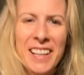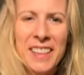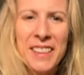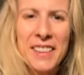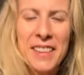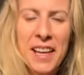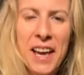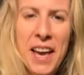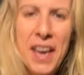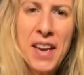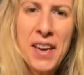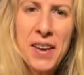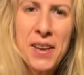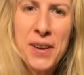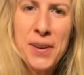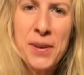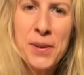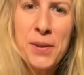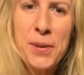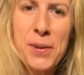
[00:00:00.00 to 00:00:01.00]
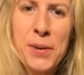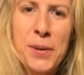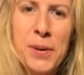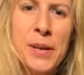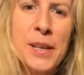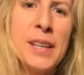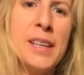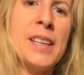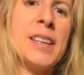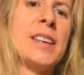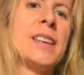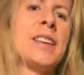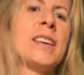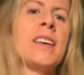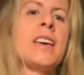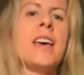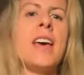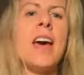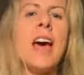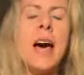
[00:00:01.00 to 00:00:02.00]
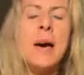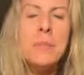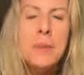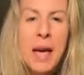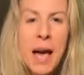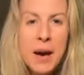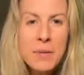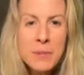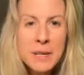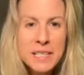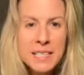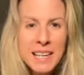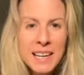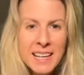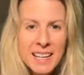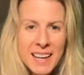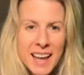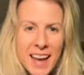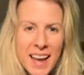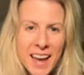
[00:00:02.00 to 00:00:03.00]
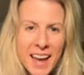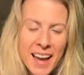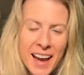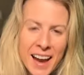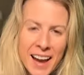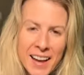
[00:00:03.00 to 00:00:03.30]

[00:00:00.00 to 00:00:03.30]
Hello. Happy, happy Sunday.